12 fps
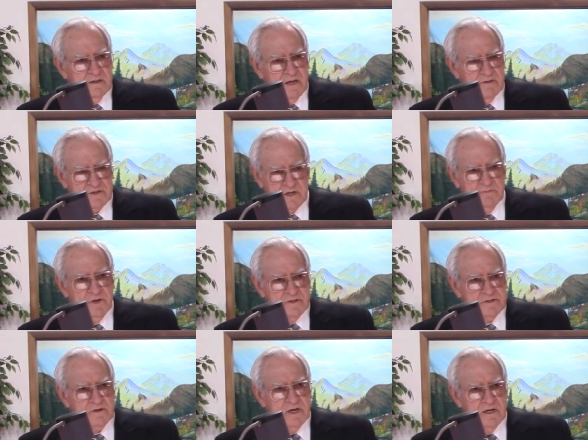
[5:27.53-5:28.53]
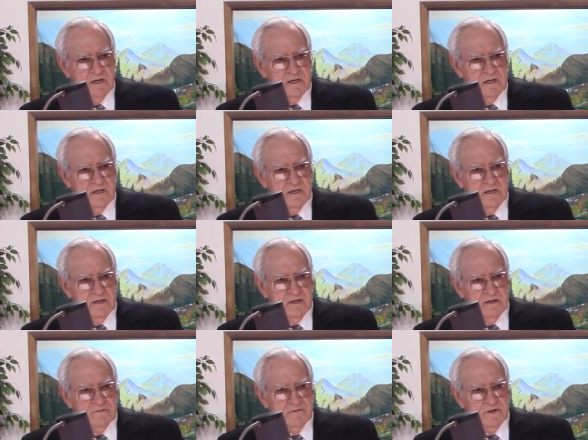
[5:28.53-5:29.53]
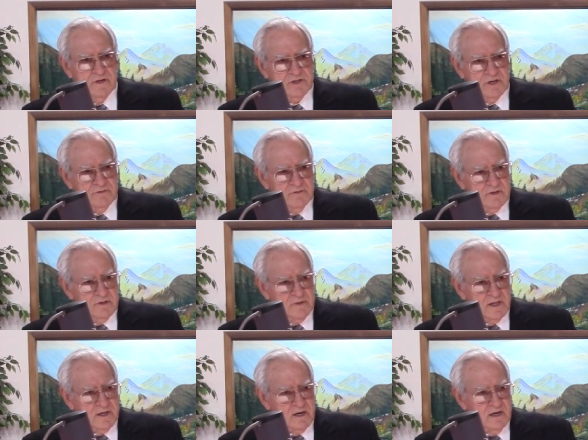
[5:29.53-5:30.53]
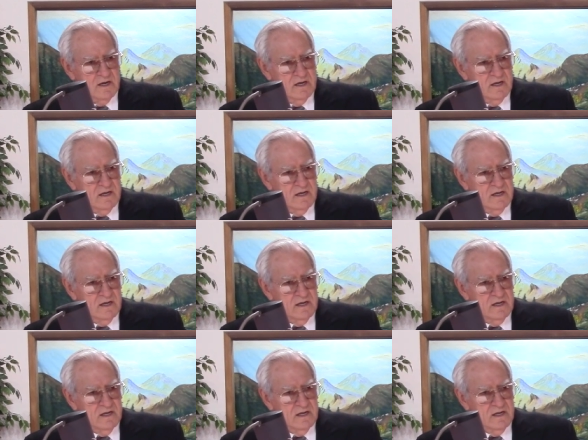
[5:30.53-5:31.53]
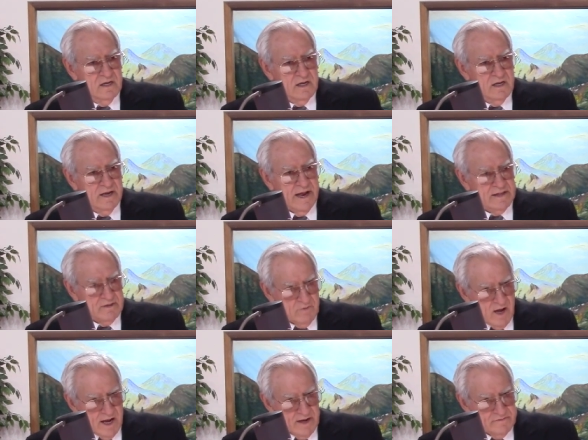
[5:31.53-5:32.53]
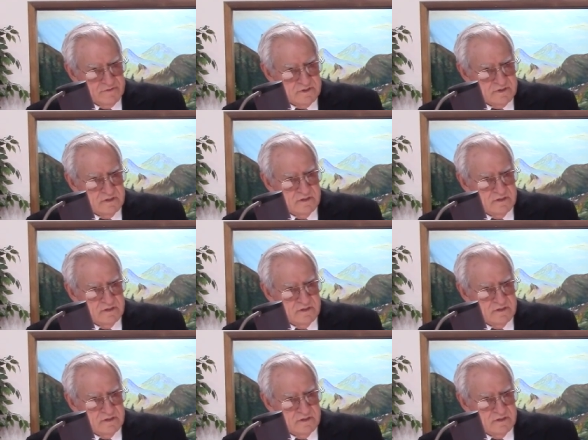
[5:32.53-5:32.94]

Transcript: It was compulsory for the children to be there. And the wives.